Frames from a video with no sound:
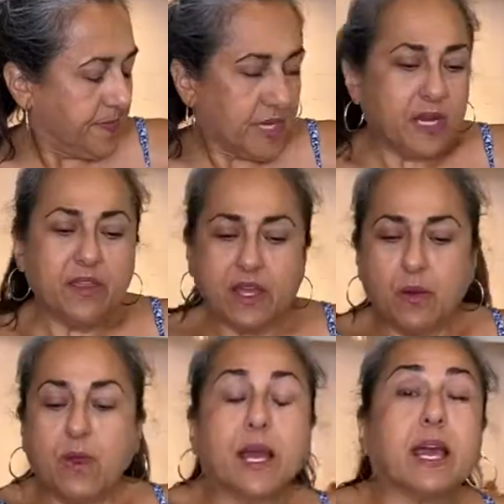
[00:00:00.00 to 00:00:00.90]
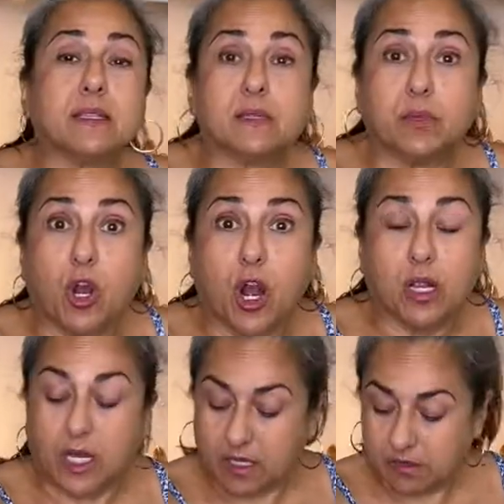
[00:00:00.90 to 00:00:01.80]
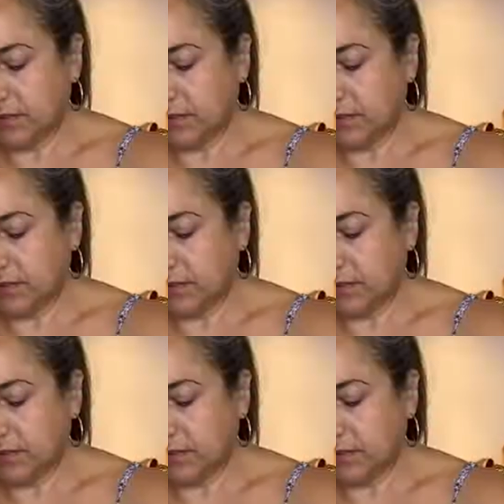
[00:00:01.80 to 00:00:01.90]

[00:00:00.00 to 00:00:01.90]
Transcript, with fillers: And I think I wanna add some garlic.